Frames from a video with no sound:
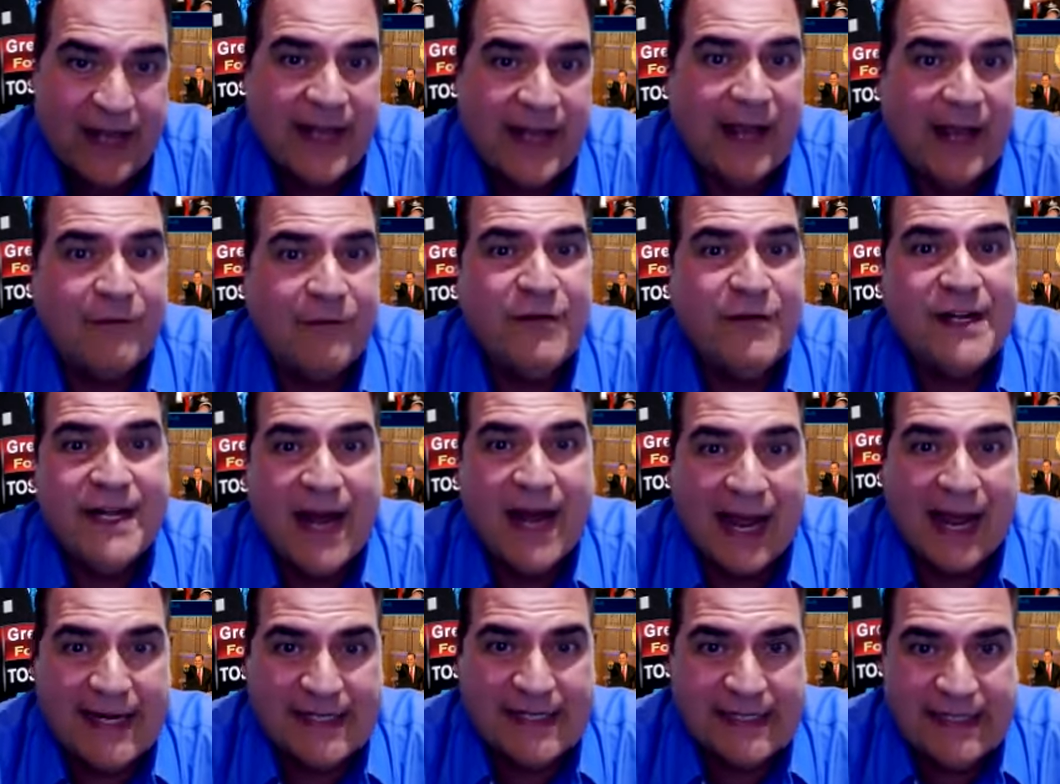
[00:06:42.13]
Every
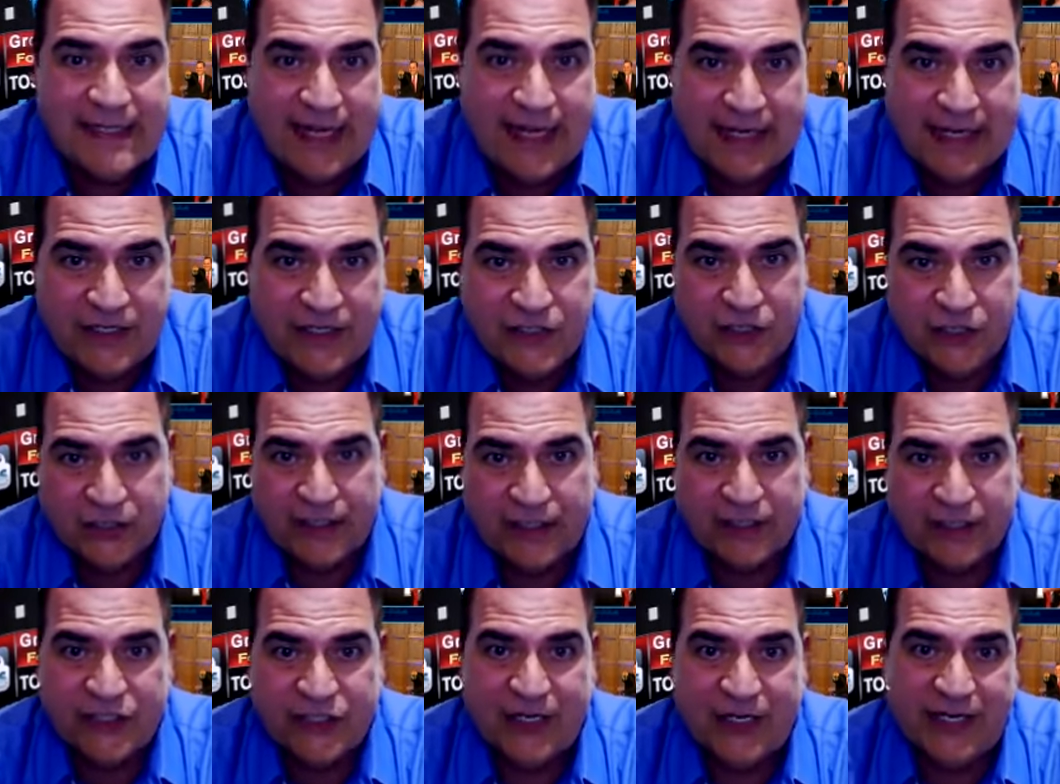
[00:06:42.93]
90 days, you're going
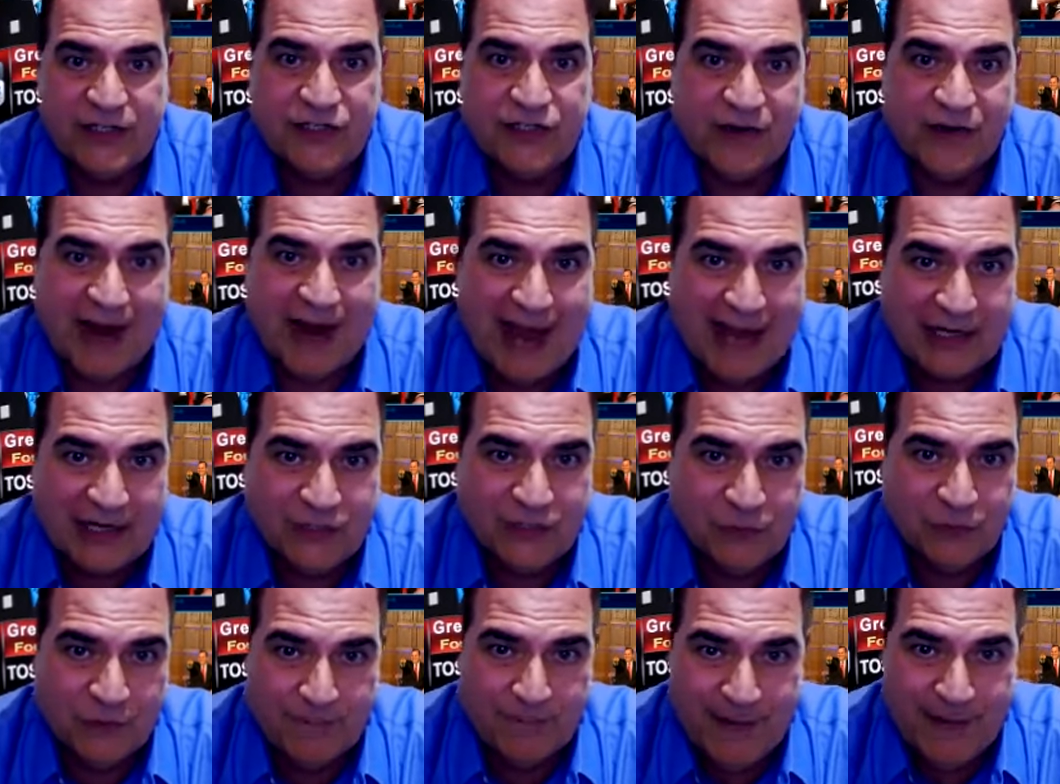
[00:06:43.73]
to change your
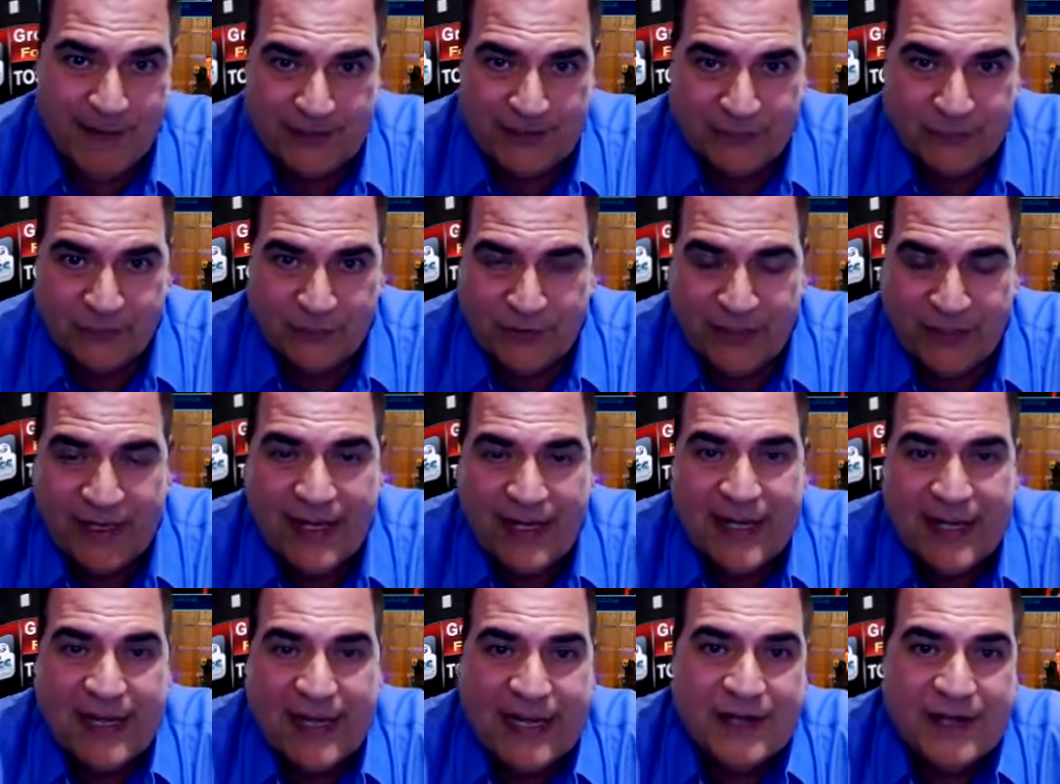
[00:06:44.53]
actual password,
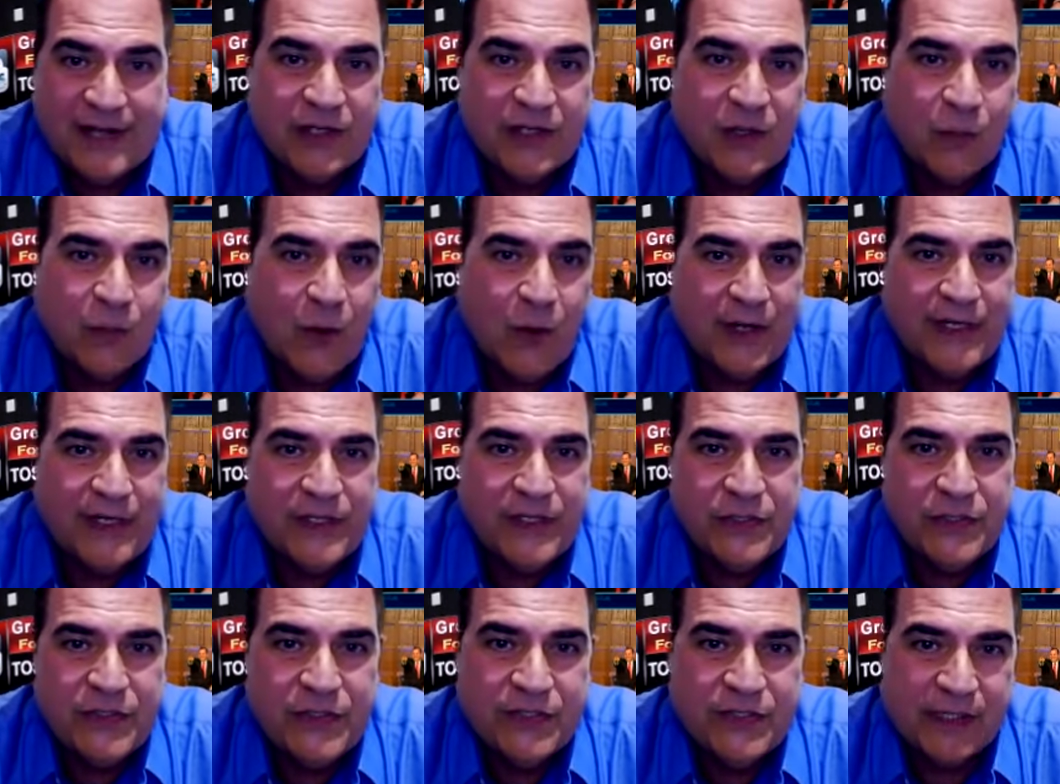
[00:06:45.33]
and you're going to want to
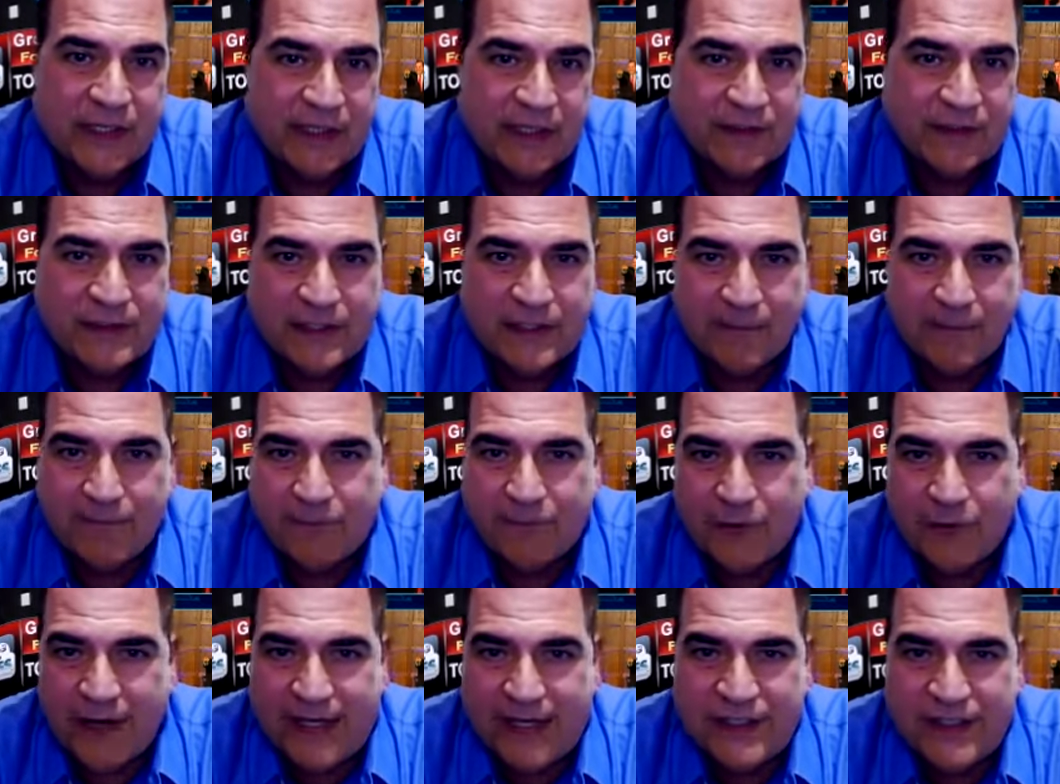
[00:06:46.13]
use a, uh, some
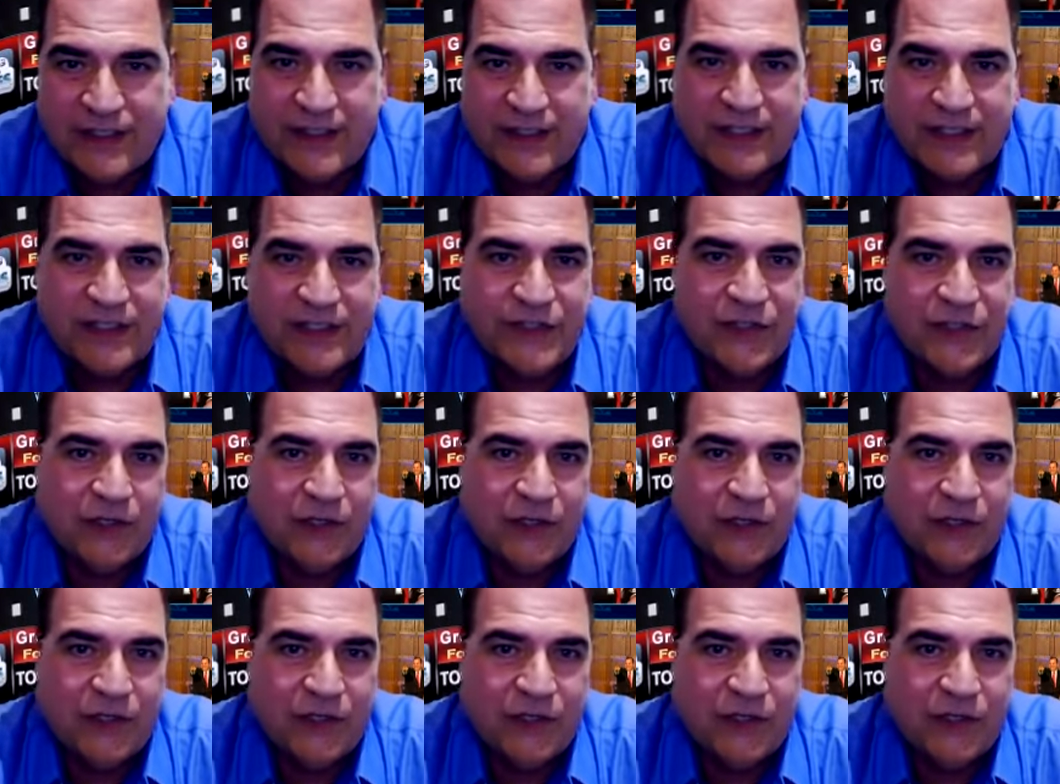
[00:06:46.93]
phrases.